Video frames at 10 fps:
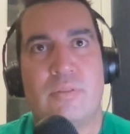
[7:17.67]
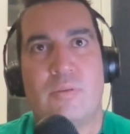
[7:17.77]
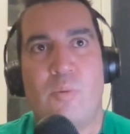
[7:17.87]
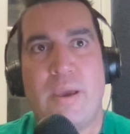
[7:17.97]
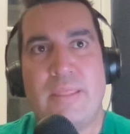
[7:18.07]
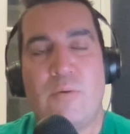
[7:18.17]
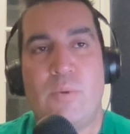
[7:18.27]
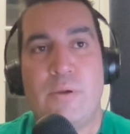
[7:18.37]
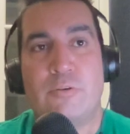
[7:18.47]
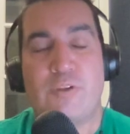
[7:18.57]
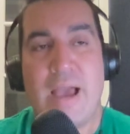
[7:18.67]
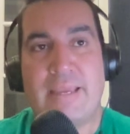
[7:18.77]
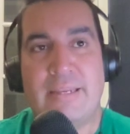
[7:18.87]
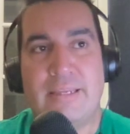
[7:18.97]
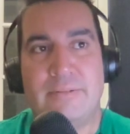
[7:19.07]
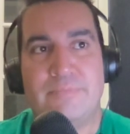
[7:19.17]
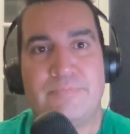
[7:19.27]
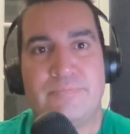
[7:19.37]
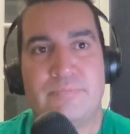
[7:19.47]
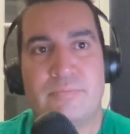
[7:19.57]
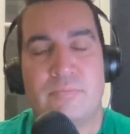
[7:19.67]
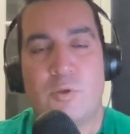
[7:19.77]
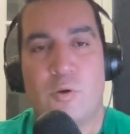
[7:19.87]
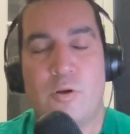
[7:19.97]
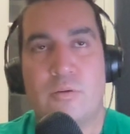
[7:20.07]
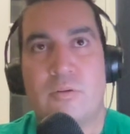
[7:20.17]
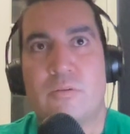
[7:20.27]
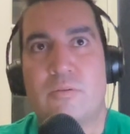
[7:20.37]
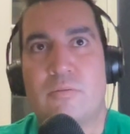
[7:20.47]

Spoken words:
the way that we were tracking it, or